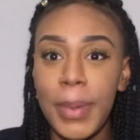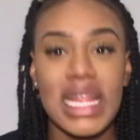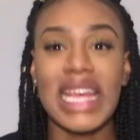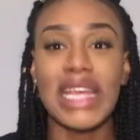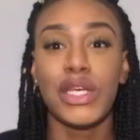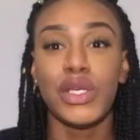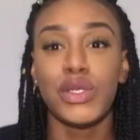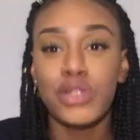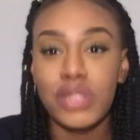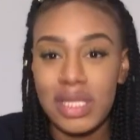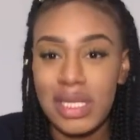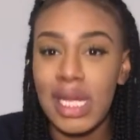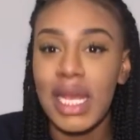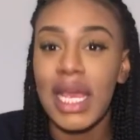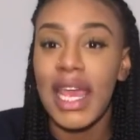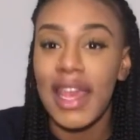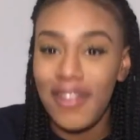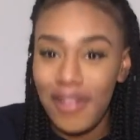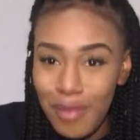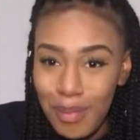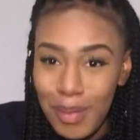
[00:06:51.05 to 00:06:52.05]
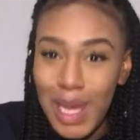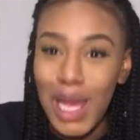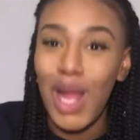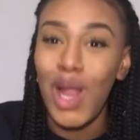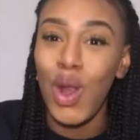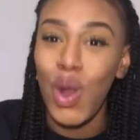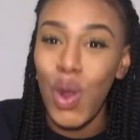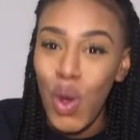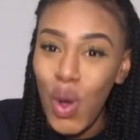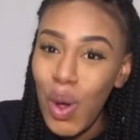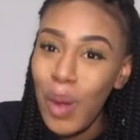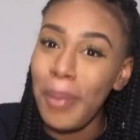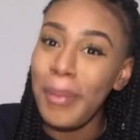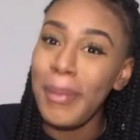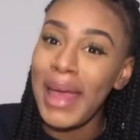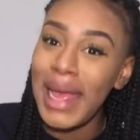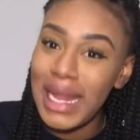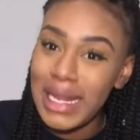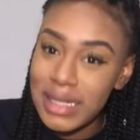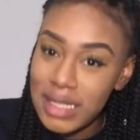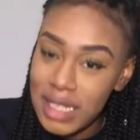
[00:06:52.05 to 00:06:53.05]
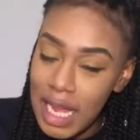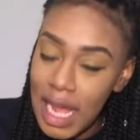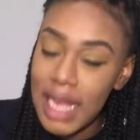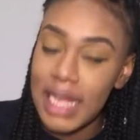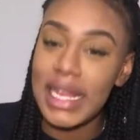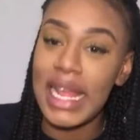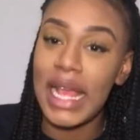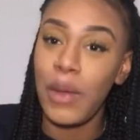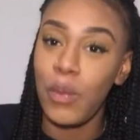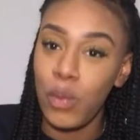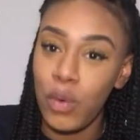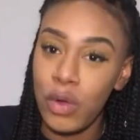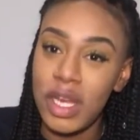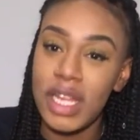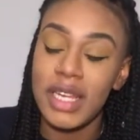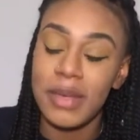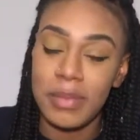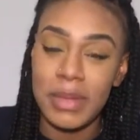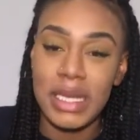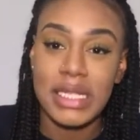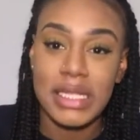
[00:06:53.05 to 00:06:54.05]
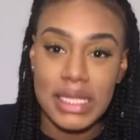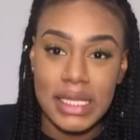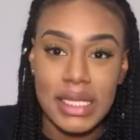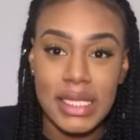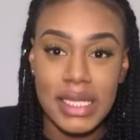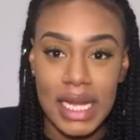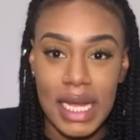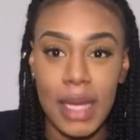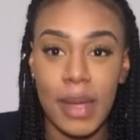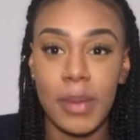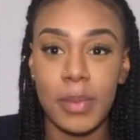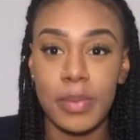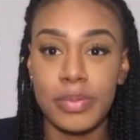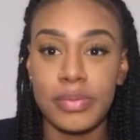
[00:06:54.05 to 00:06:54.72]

They used to give me a lot of meds, like they wanted me to sleep.